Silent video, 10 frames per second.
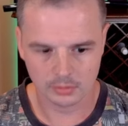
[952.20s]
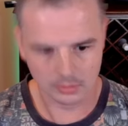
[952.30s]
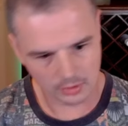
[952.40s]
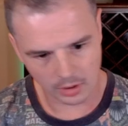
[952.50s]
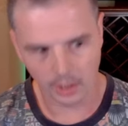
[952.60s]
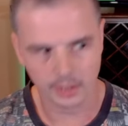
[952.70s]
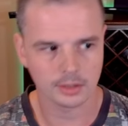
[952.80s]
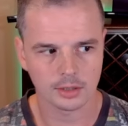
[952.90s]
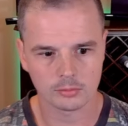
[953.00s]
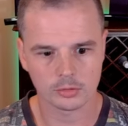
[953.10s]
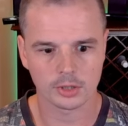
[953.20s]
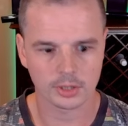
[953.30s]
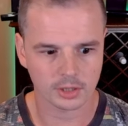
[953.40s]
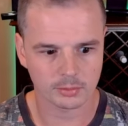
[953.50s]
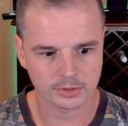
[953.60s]
Hyena Umbra, get
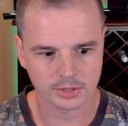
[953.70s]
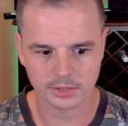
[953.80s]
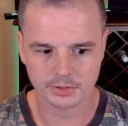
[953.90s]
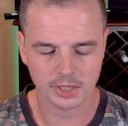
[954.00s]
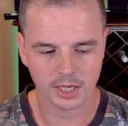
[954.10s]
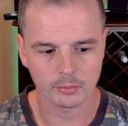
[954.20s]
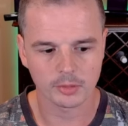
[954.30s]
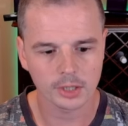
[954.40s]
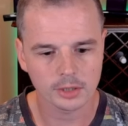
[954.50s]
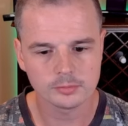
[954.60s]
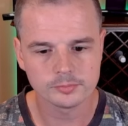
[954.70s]
that protection happening.